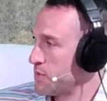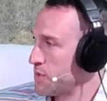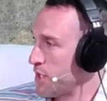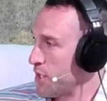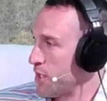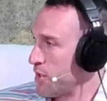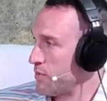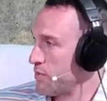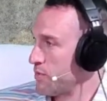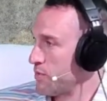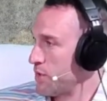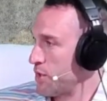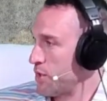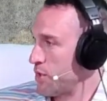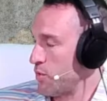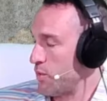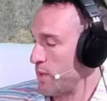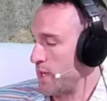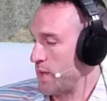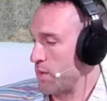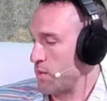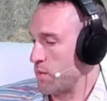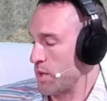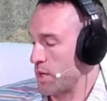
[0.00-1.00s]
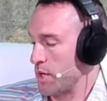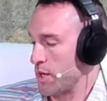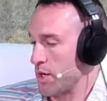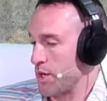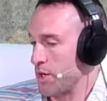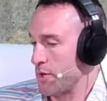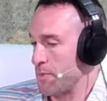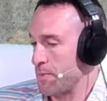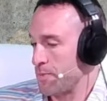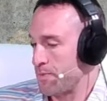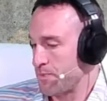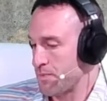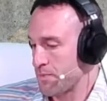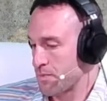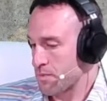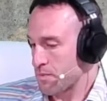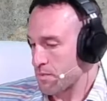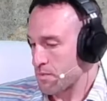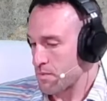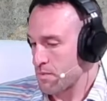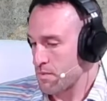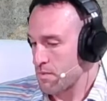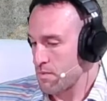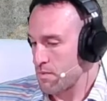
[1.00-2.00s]
So
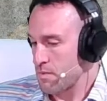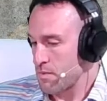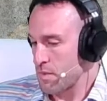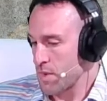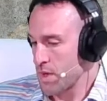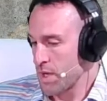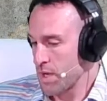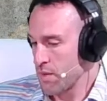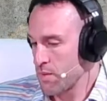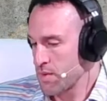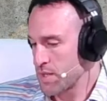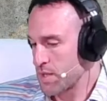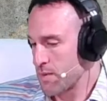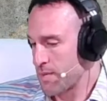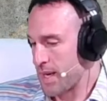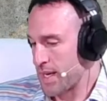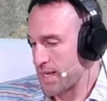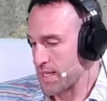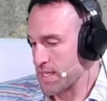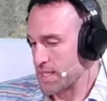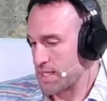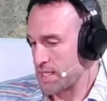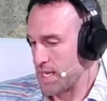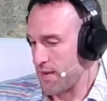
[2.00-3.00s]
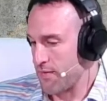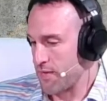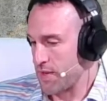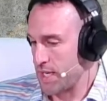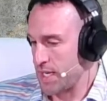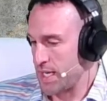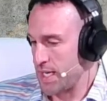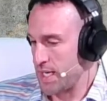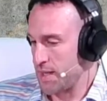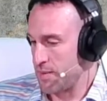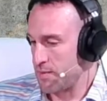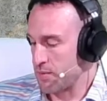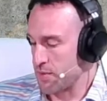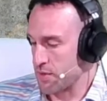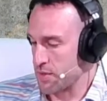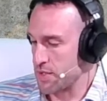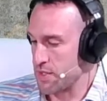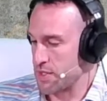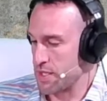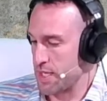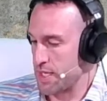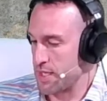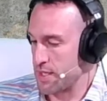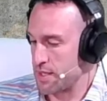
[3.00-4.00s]
it was about a
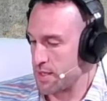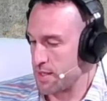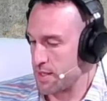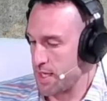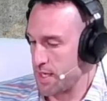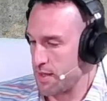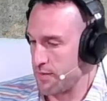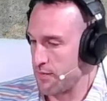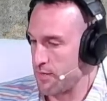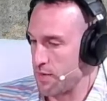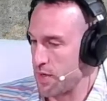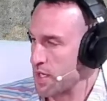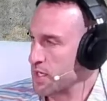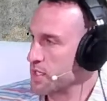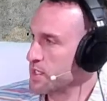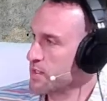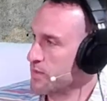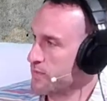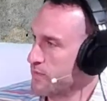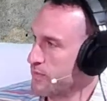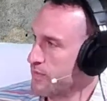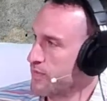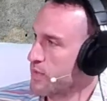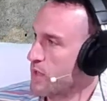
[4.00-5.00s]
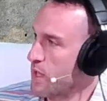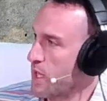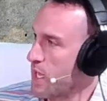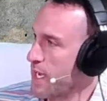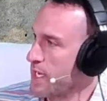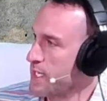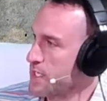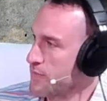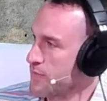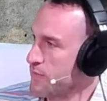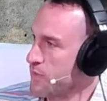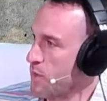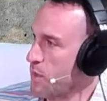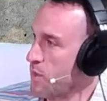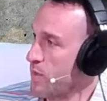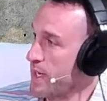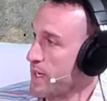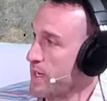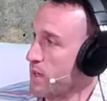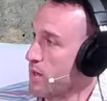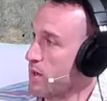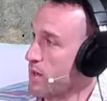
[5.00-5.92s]
70% influx of clients from what we had